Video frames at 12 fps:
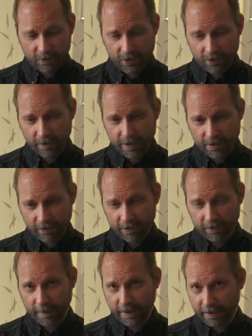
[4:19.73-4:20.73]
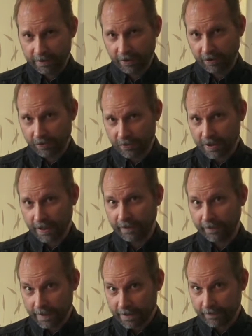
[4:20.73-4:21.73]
so it's going to be introduced in this